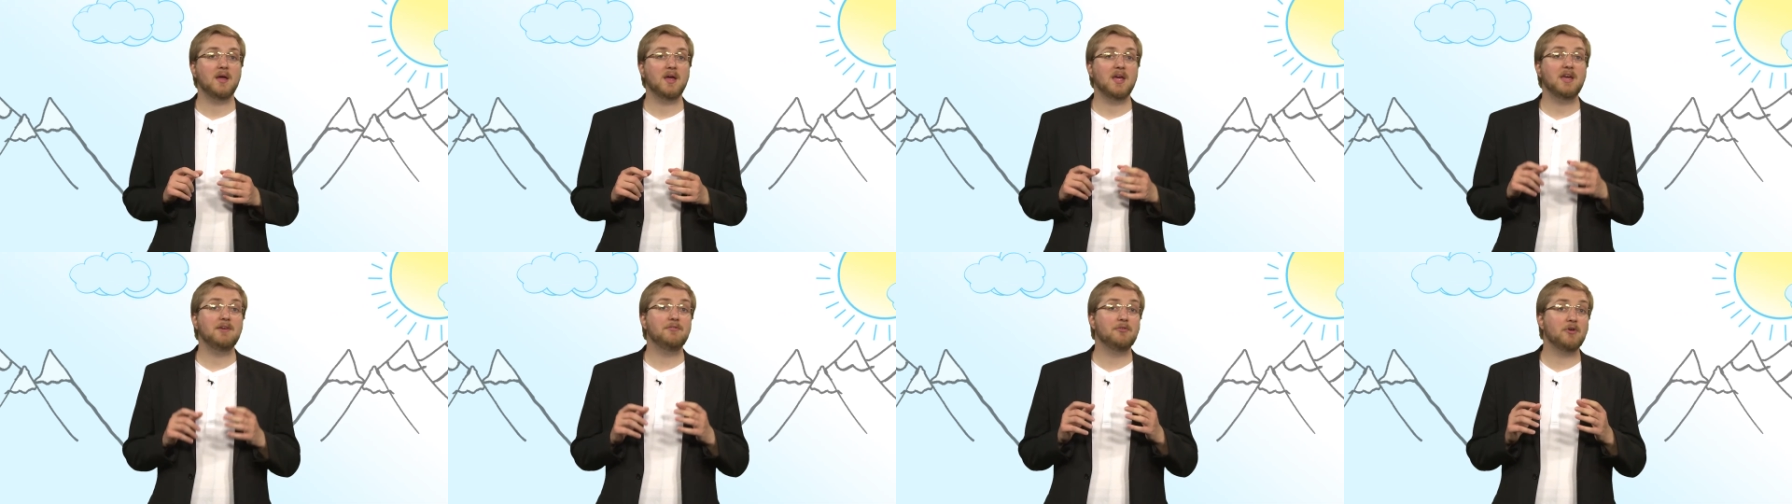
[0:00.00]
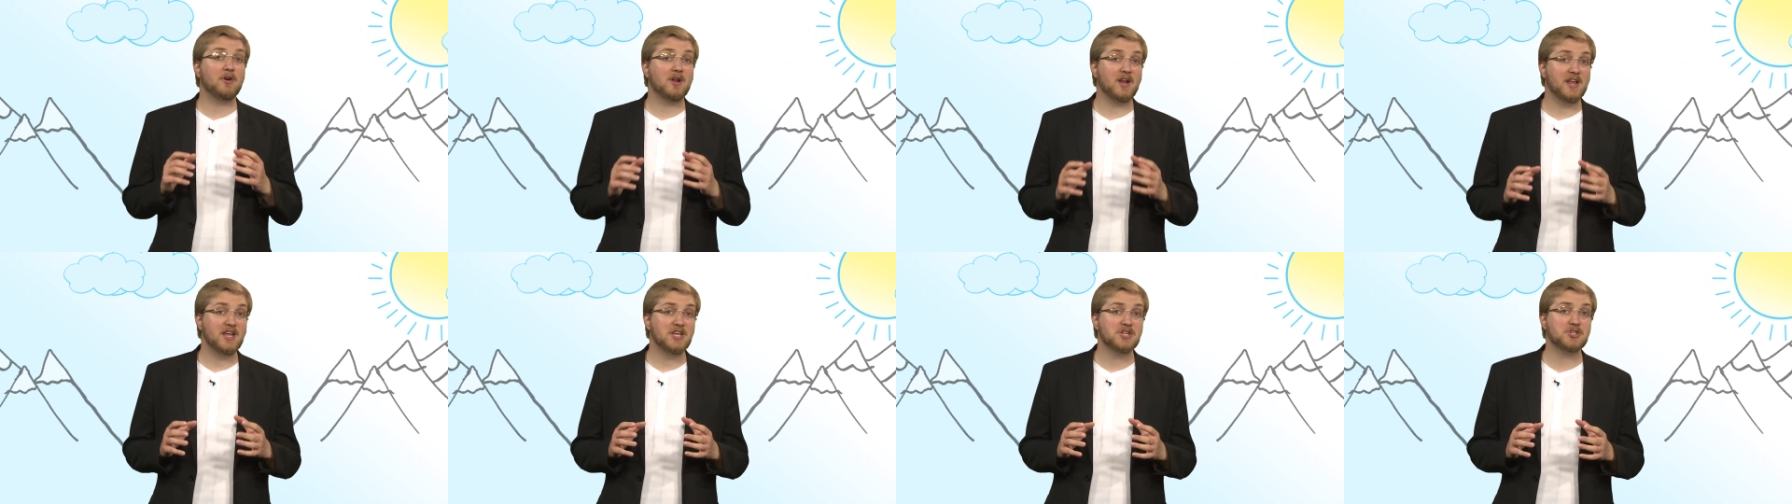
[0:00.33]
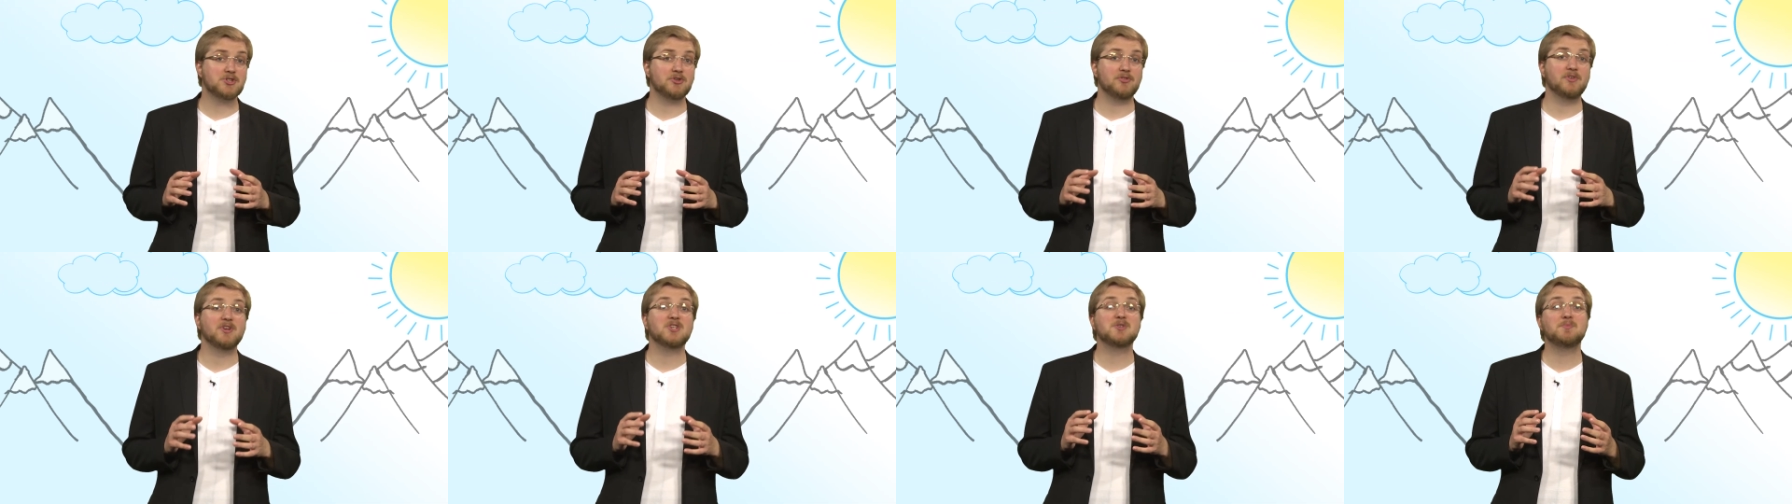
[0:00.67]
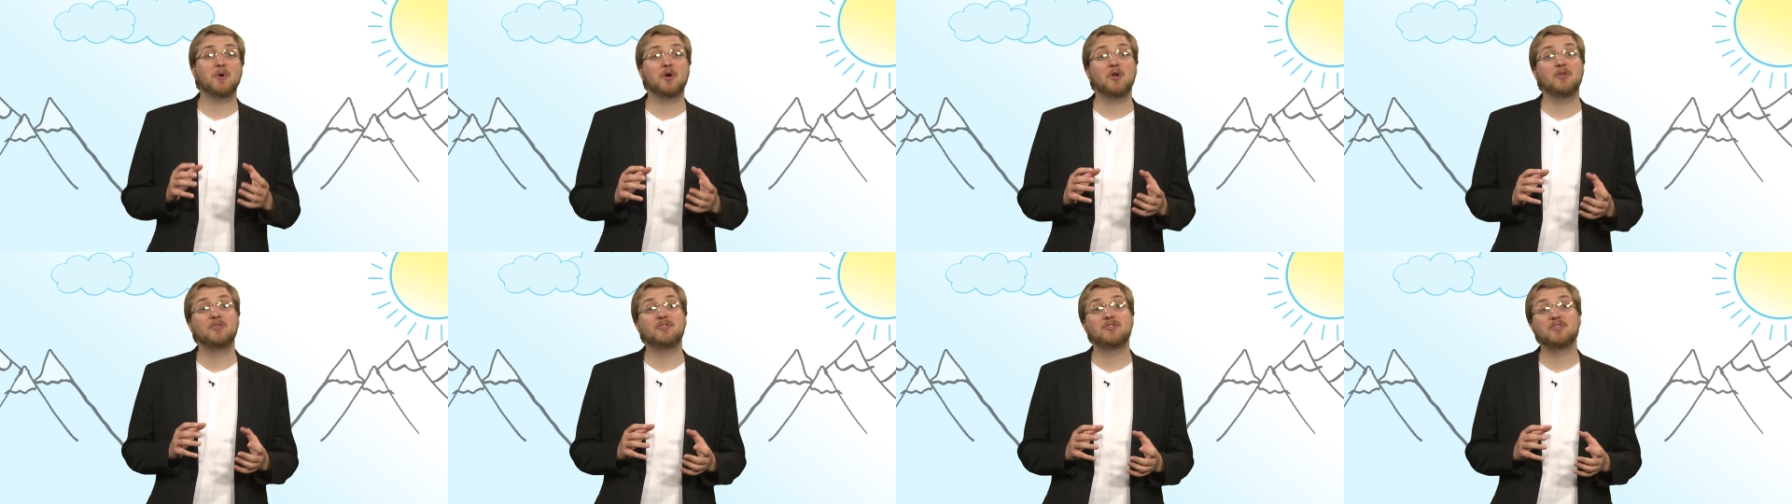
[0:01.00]
If a glacier
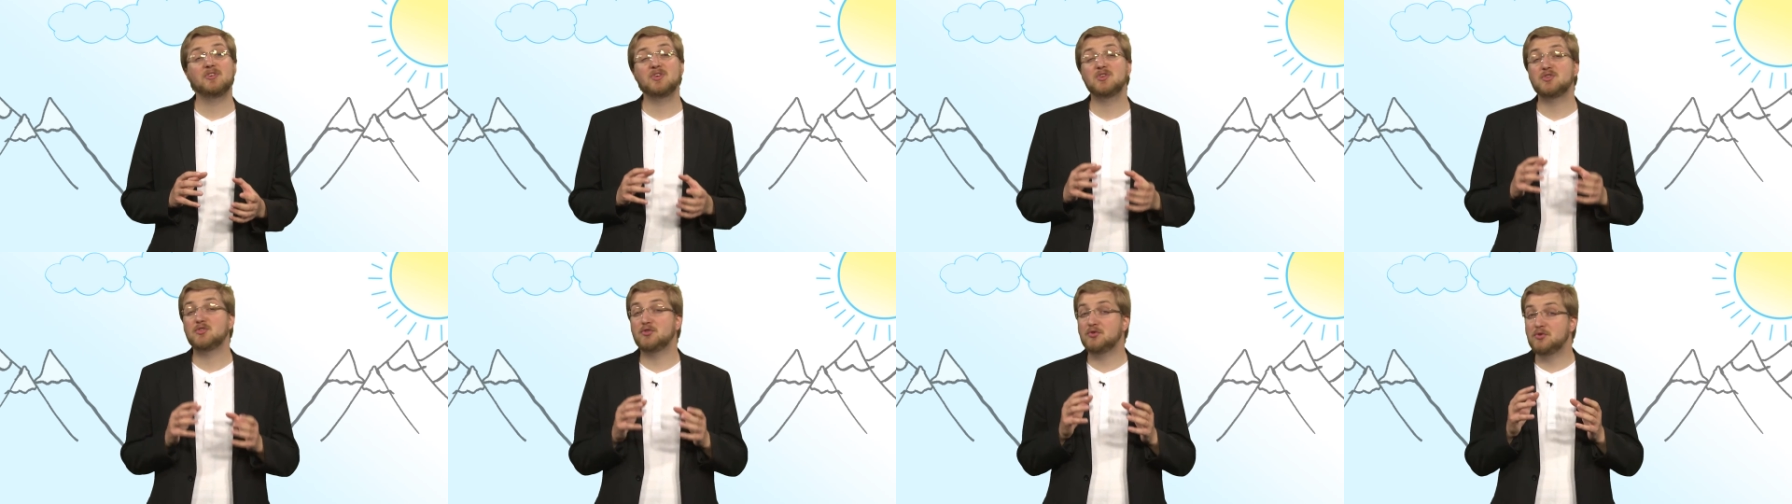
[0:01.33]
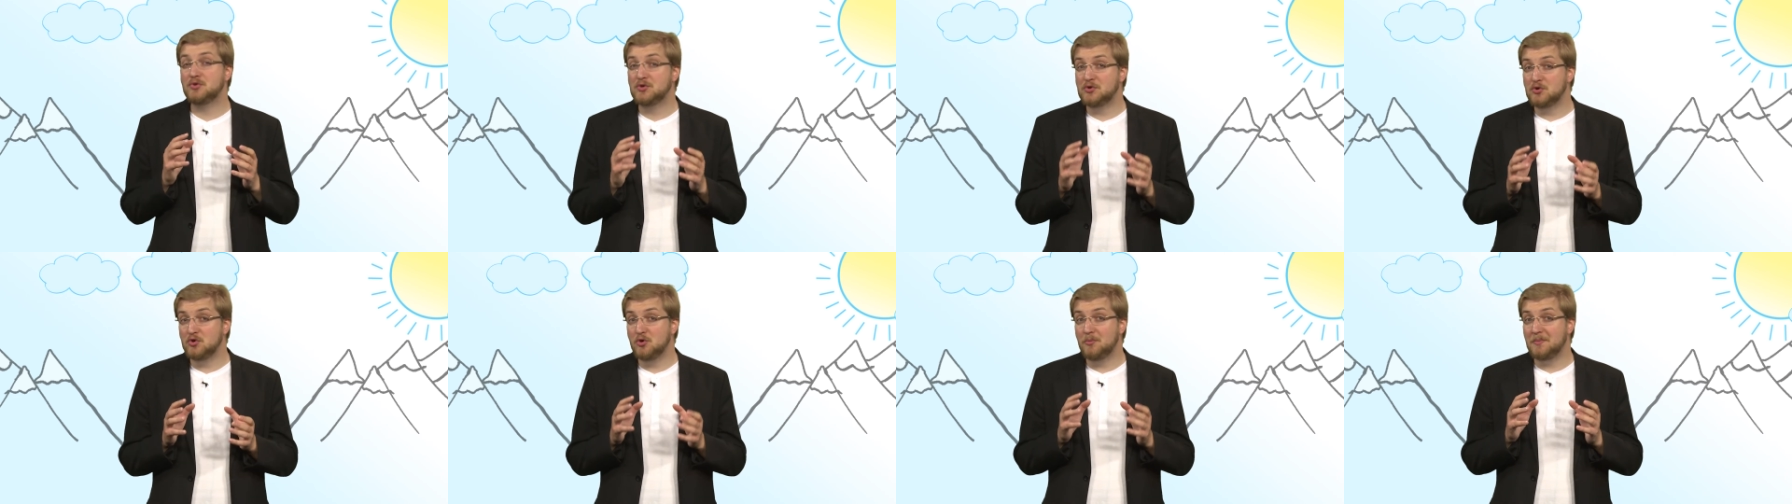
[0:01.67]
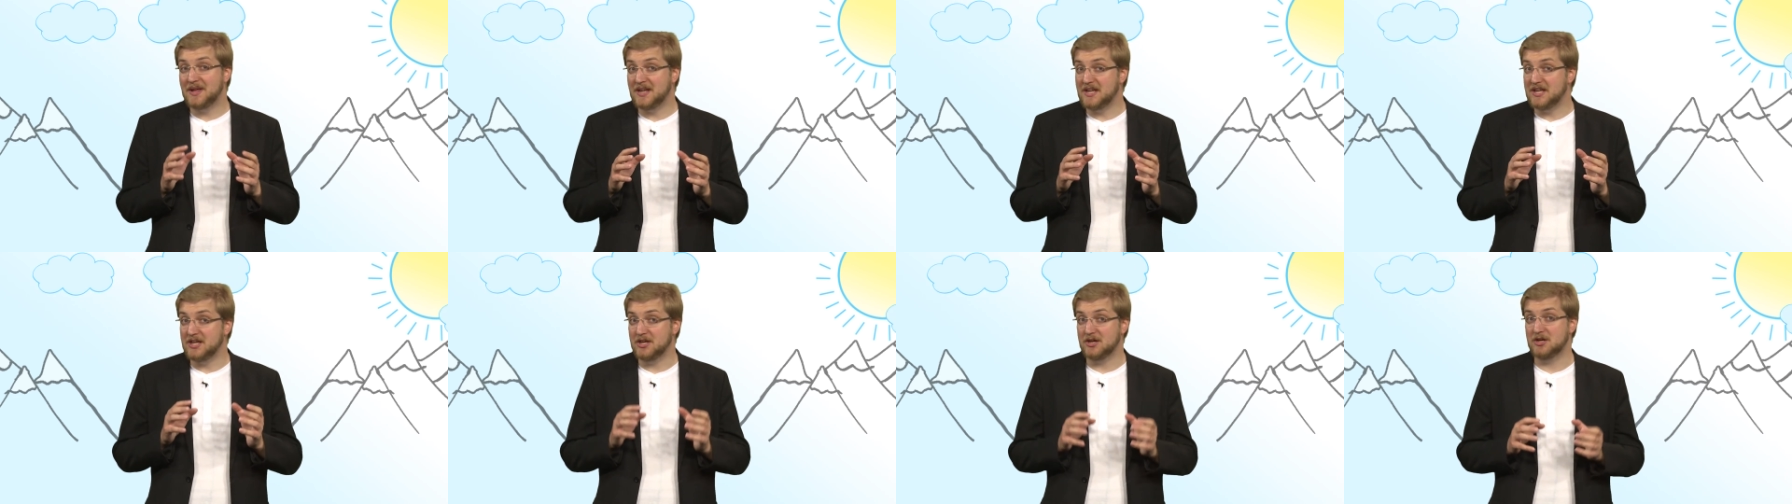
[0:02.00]
experiences too many